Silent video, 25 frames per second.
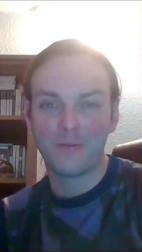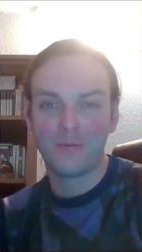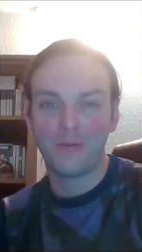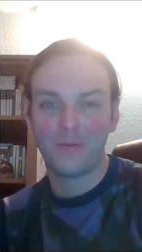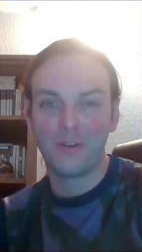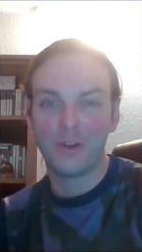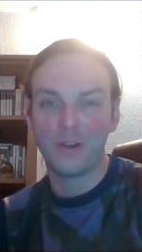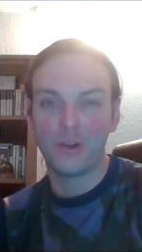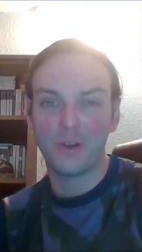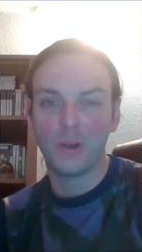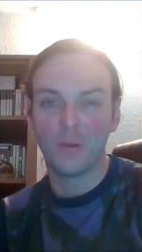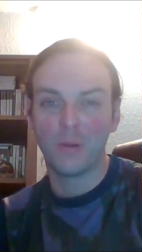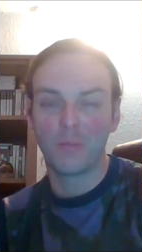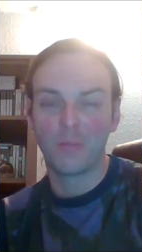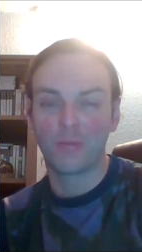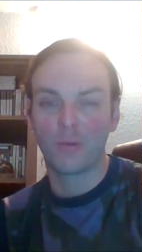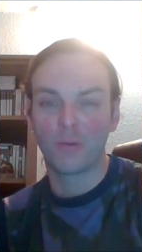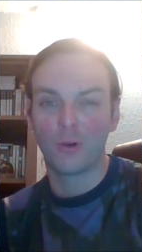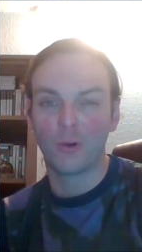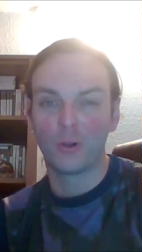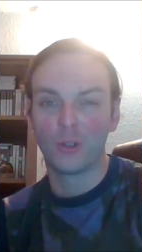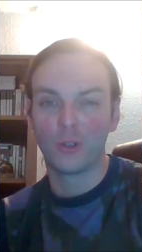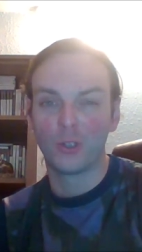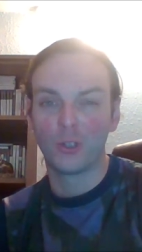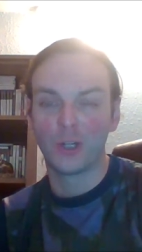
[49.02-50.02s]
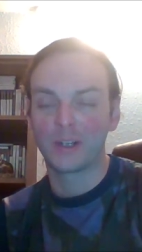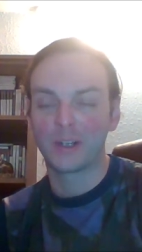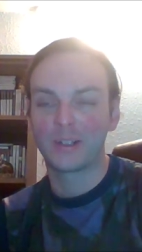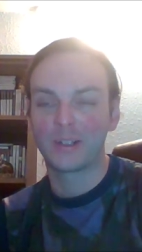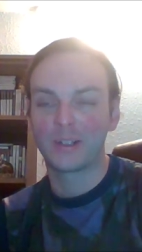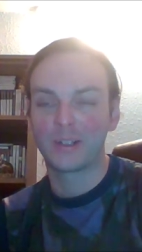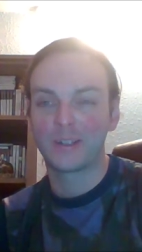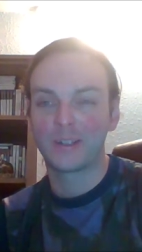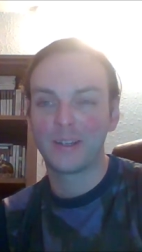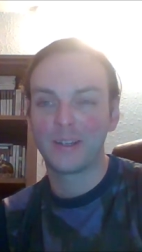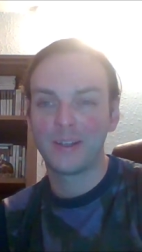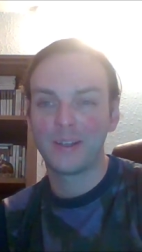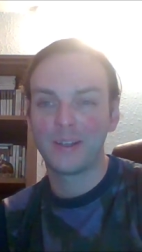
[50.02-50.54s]
video
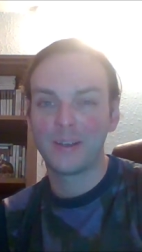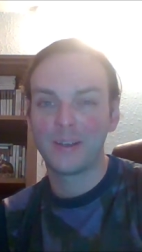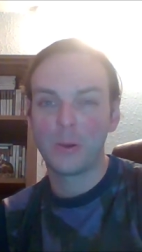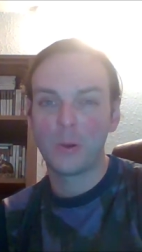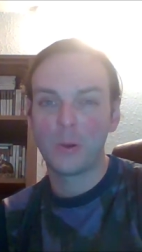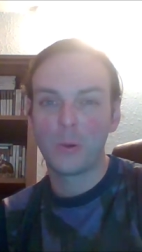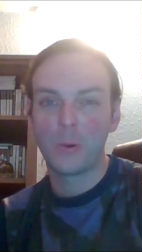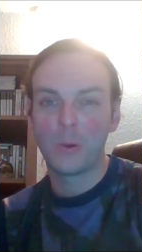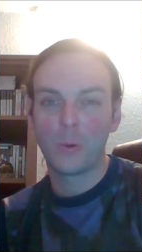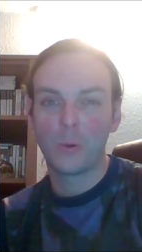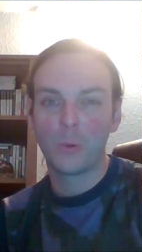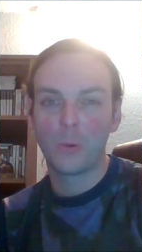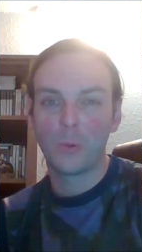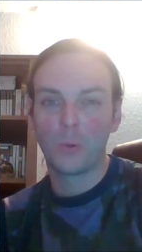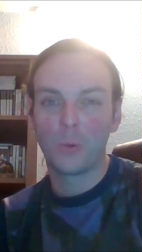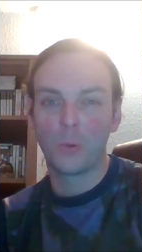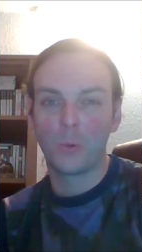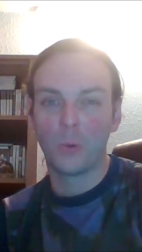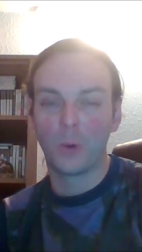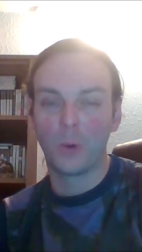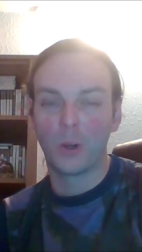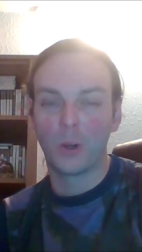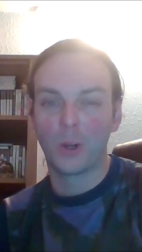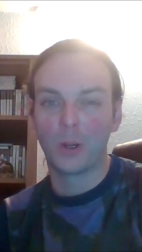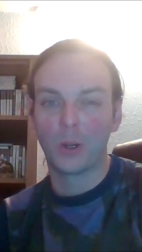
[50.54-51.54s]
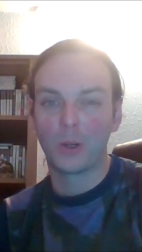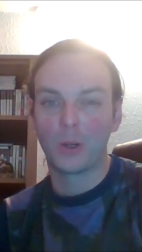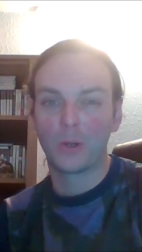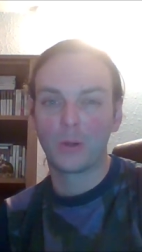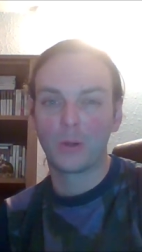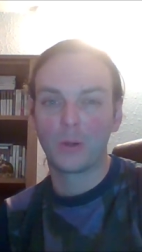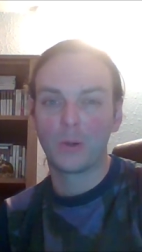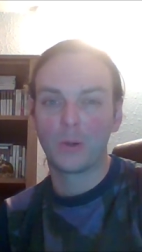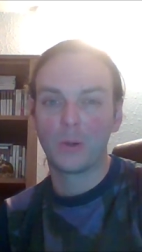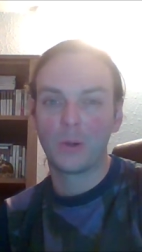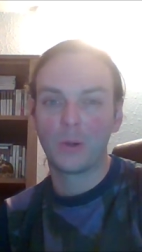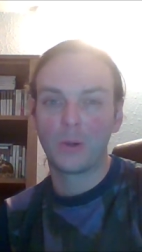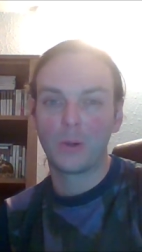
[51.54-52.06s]
project where
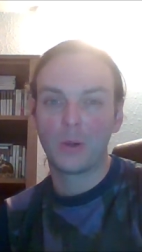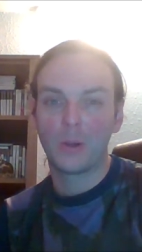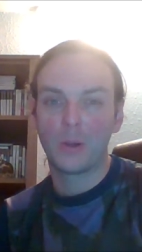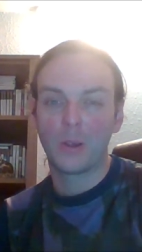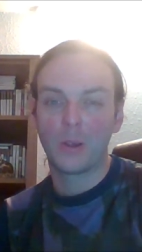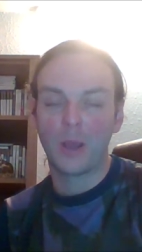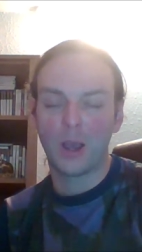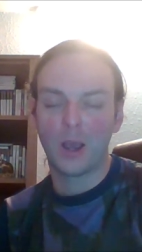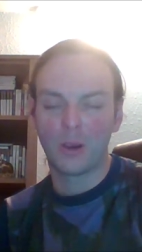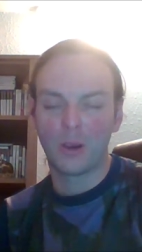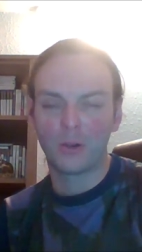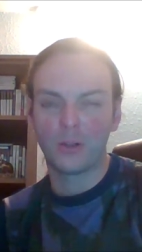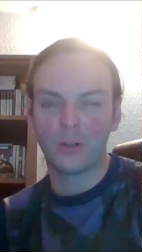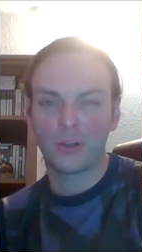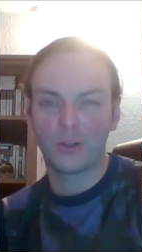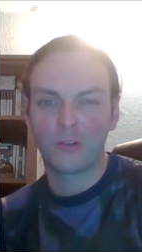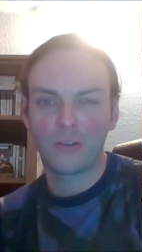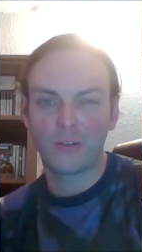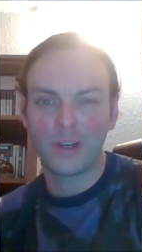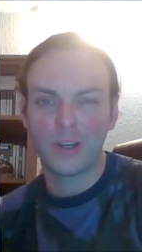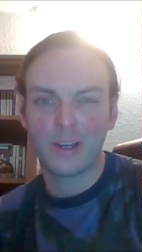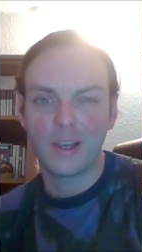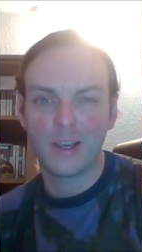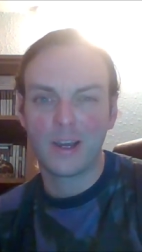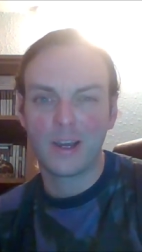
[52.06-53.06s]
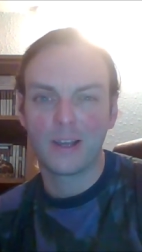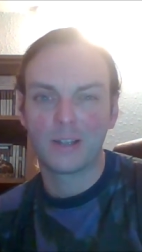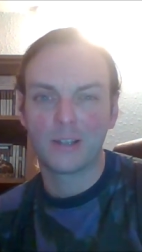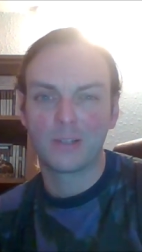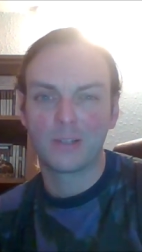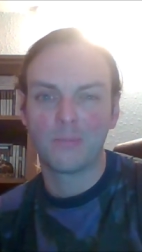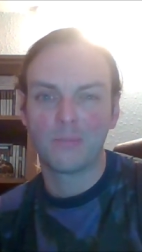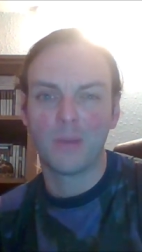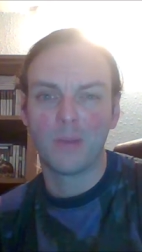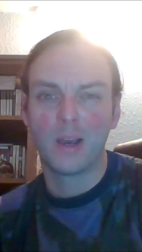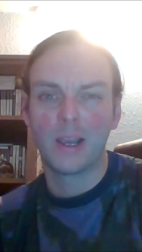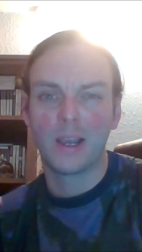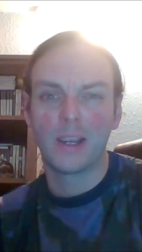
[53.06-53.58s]
I'm going to treat it as
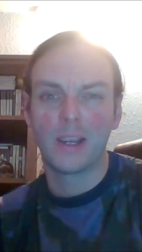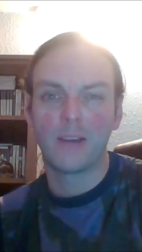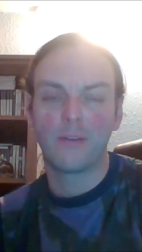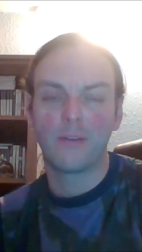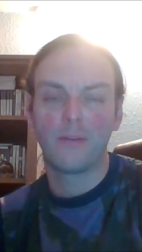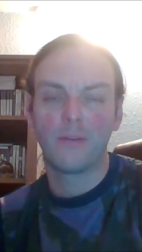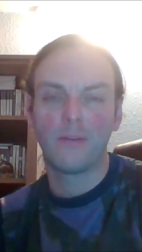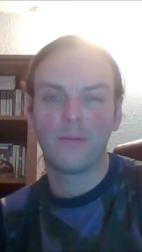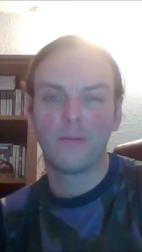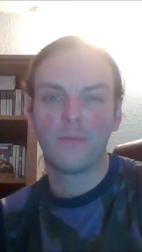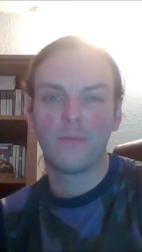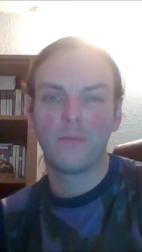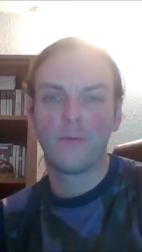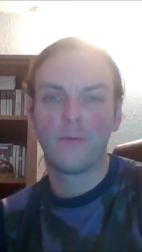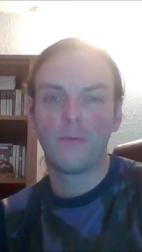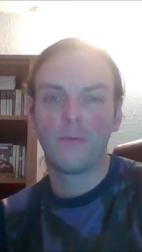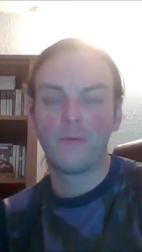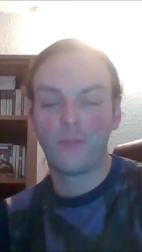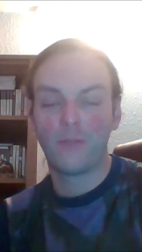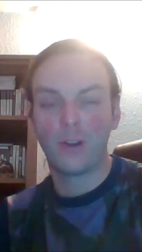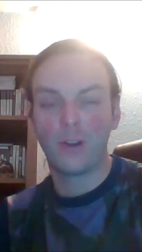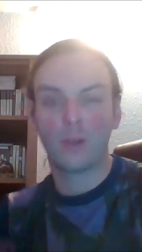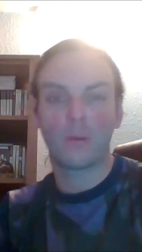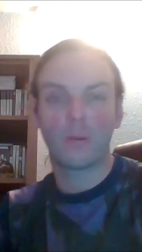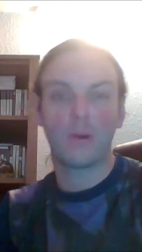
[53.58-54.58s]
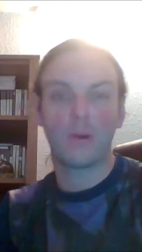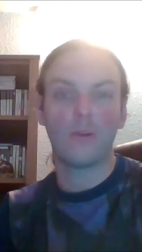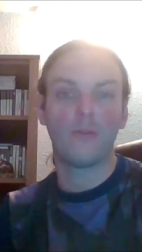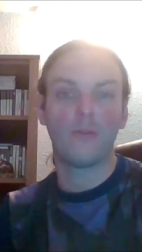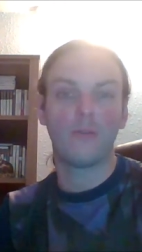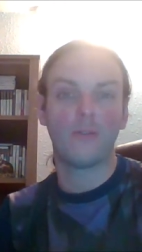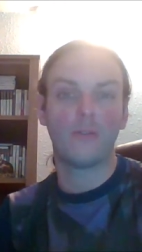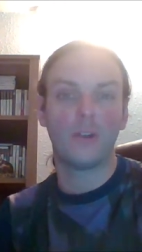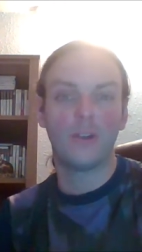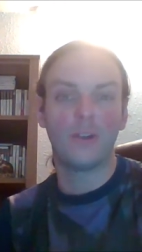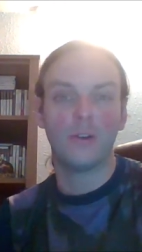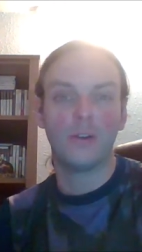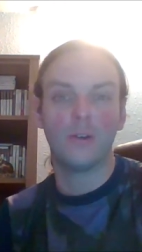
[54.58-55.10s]
my farewell
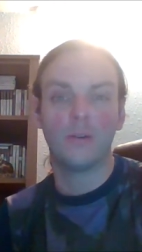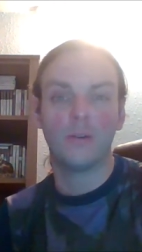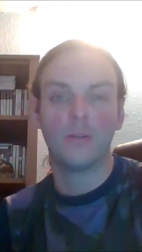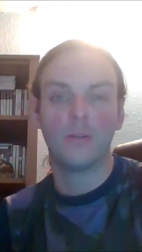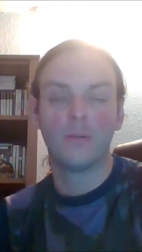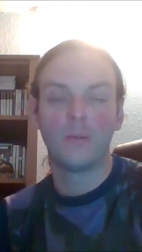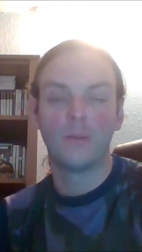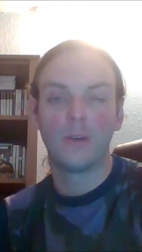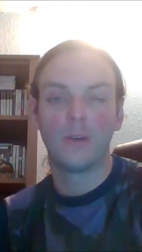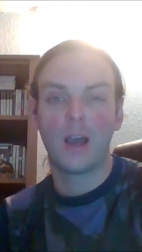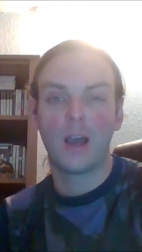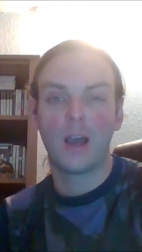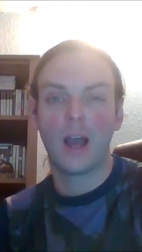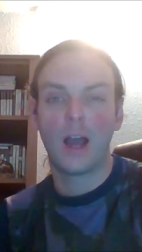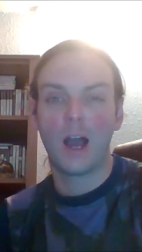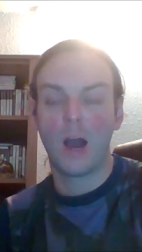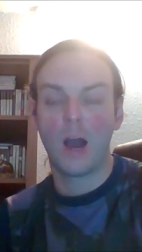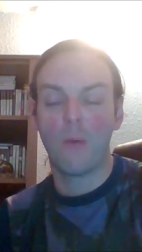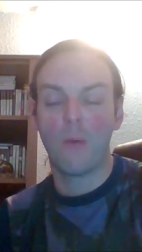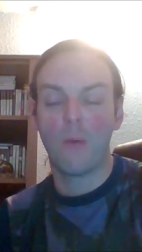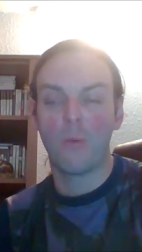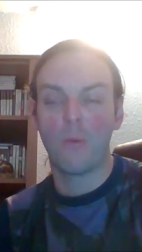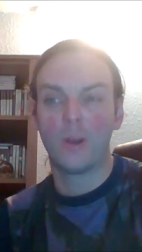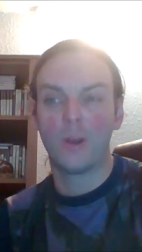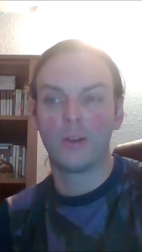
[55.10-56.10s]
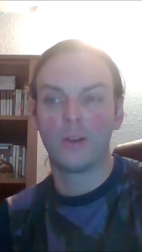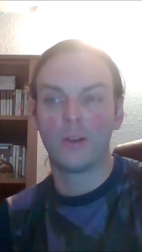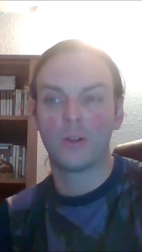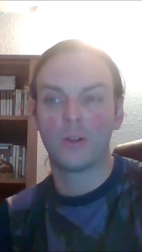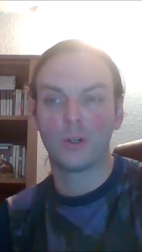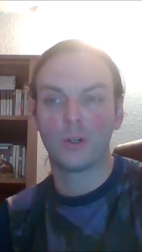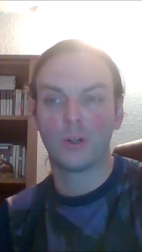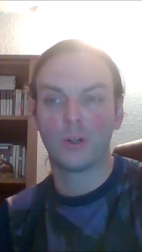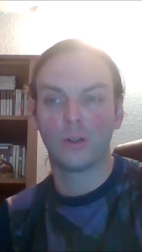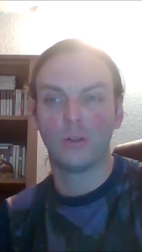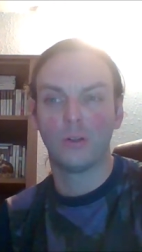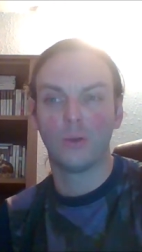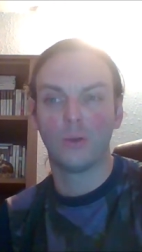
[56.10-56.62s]
video. I want to
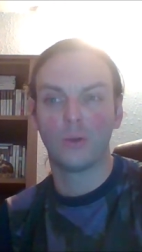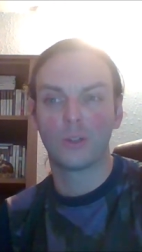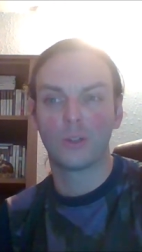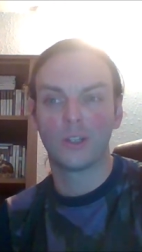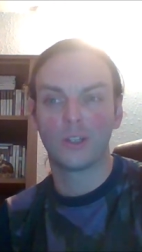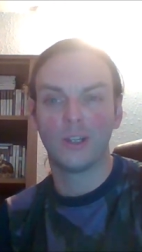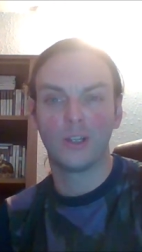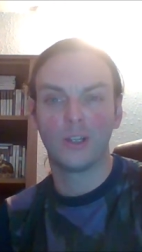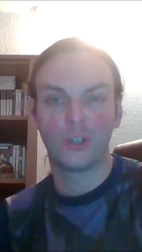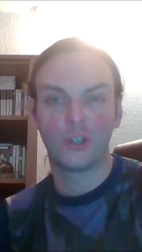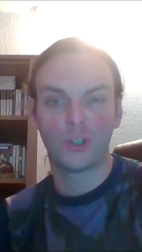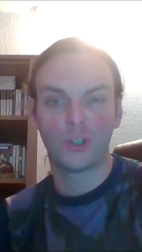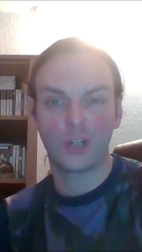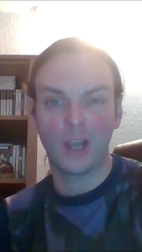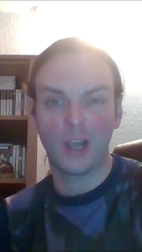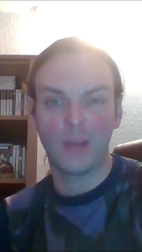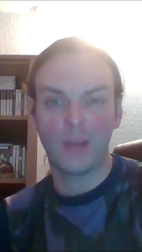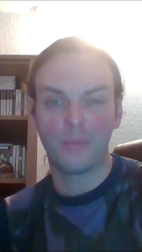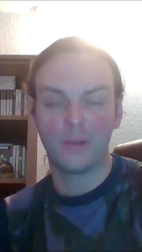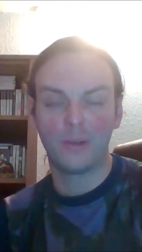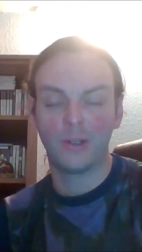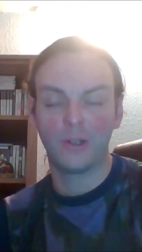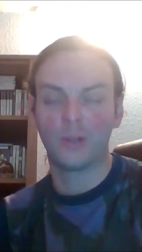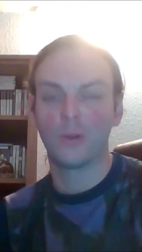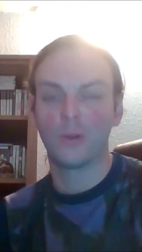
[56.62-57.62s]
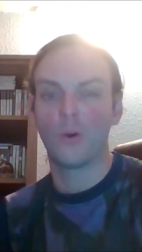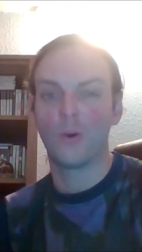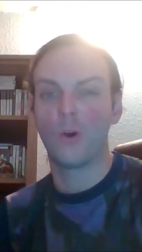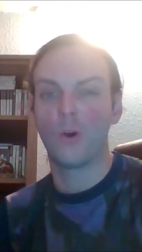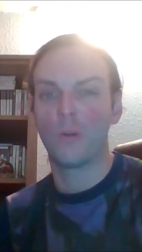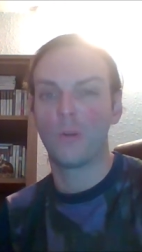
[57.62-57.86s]
close this chapter